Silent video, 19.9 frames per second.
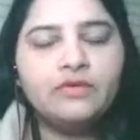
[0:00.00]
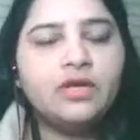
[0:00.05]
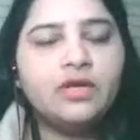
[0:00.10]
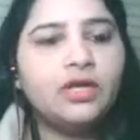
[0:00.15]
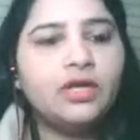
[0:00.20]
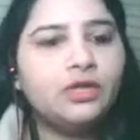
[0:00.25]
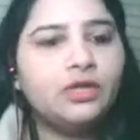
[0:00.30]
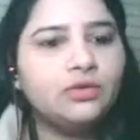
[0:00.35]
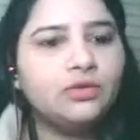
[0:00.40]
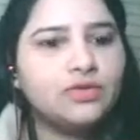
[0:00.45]
We
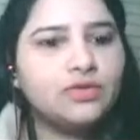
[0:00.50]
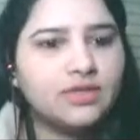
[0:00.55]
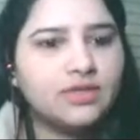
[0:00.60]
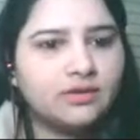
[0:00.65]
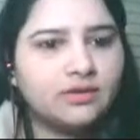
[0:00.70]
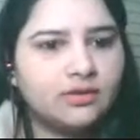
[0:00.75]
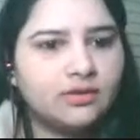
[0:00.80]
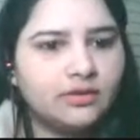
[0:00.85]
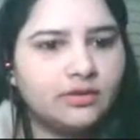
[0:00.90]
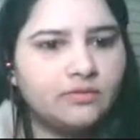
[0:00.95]
can use
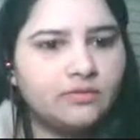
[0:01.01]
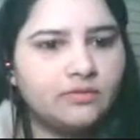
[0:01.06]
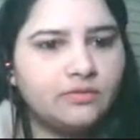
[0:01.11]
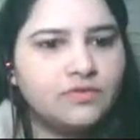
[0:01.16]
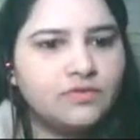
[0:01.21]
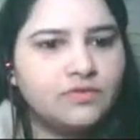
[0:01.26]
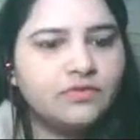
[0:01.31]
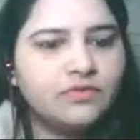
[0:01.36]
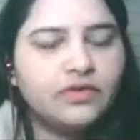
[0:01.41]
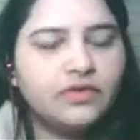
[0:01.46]

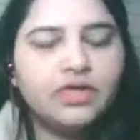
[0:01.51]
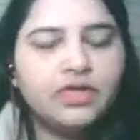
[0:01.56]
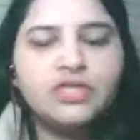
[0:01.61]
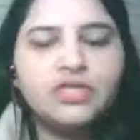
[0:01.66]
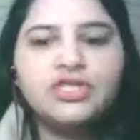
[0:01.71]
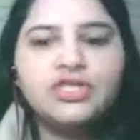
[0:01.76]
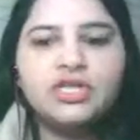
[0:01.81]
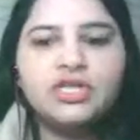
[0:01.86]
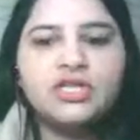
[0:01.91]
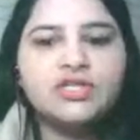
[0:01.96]
synonyms, we
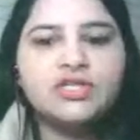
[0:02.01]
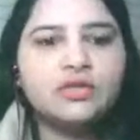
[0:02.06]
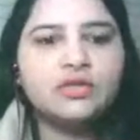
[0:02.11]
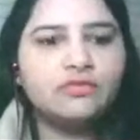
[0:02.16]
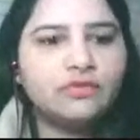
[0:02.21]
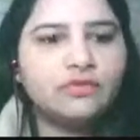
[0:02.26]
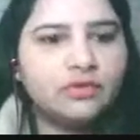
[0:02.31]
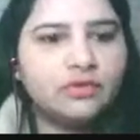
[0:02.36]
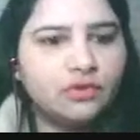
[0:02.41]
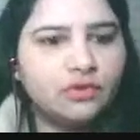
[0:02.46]
can change the
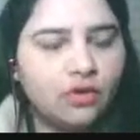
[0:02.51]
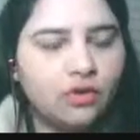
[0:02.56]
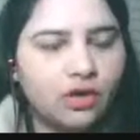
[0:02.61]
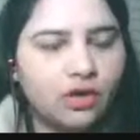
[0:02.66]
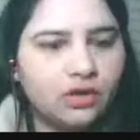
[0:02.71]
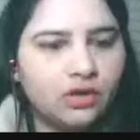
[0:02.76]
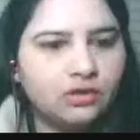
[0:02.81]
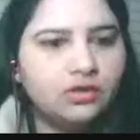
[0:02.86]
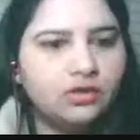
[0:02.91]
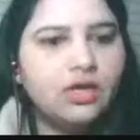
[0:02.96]
word
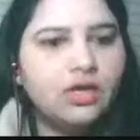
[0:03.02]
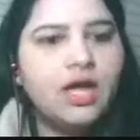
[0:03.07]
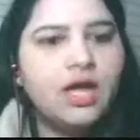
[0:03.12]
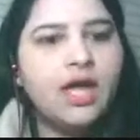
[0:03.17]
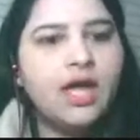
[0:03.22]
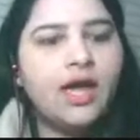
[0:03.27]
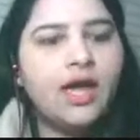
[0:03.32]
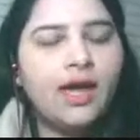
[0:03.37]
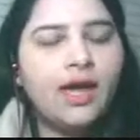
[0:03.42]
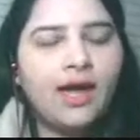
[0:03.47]
order,
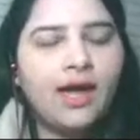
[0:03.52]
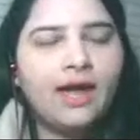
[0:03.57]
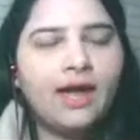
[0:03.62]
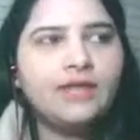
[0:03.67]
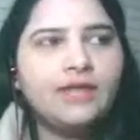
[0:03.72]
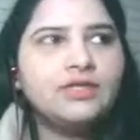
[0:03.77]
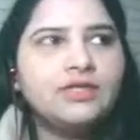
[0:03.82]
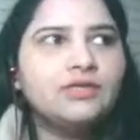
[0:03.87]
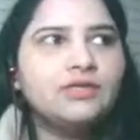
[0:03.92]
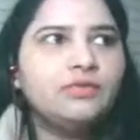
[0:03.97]

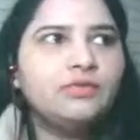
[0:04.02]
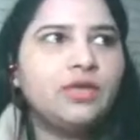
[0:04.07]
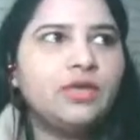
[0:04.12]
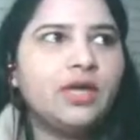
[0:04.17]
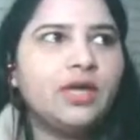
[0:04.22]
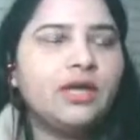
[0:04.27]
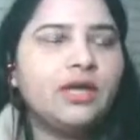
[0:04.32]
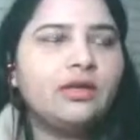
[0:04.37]
and we